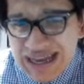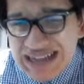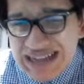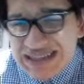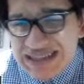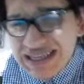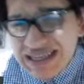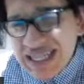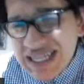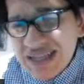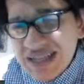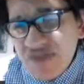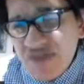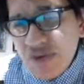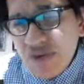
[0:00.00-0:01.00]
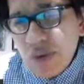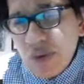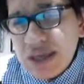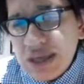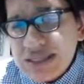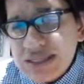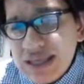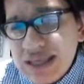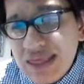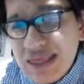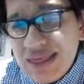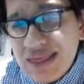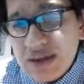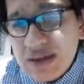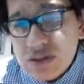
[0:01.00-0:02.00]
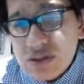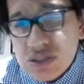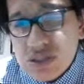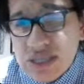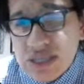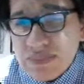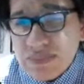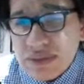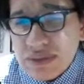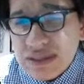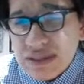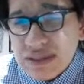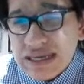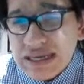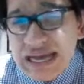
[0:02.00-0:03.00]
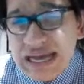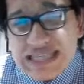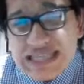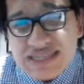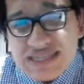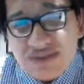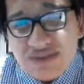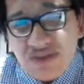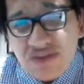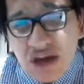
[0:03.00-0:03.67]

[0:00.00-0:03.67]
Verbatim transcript: Indeed, for Whigs, the concept, the concept of